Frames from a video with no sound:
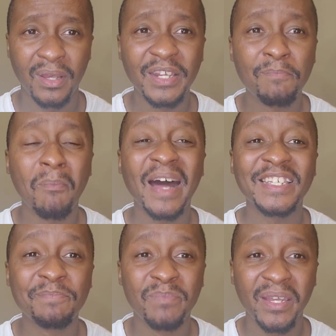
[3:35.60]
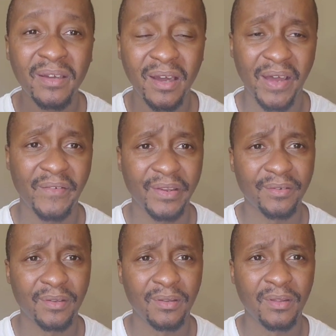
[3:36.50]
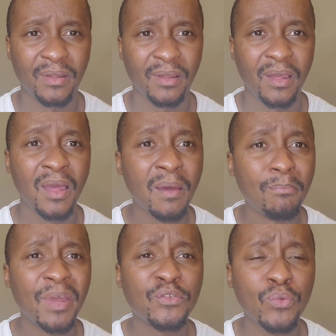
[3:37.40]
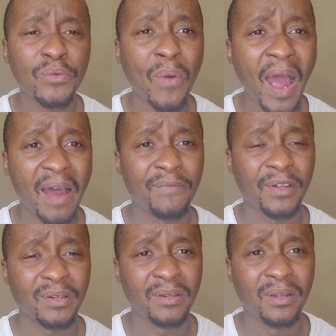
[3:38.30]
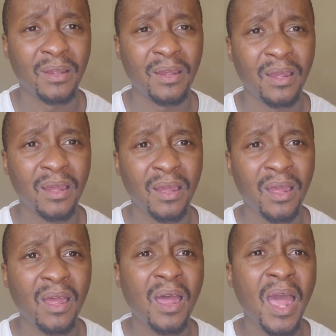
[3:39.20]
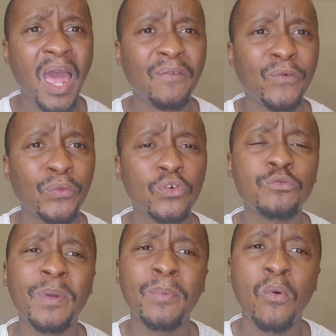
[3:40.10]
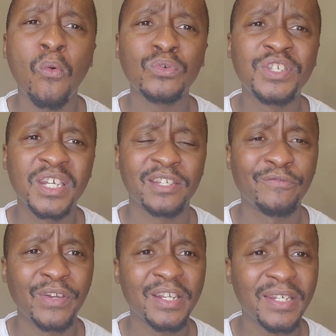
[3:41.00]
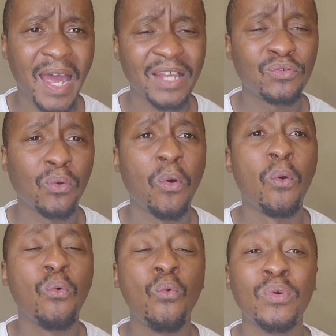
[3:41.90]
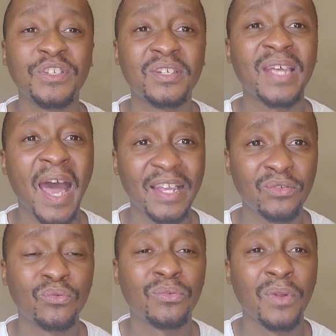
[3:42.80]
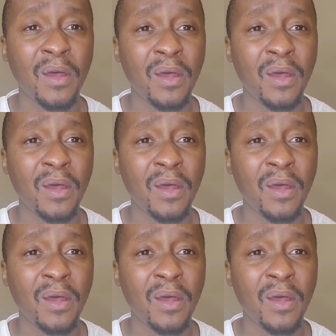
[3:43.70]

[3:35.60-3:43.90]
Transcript: It must be current. Make sure you have that. And for those people who just finished high school or who were just high school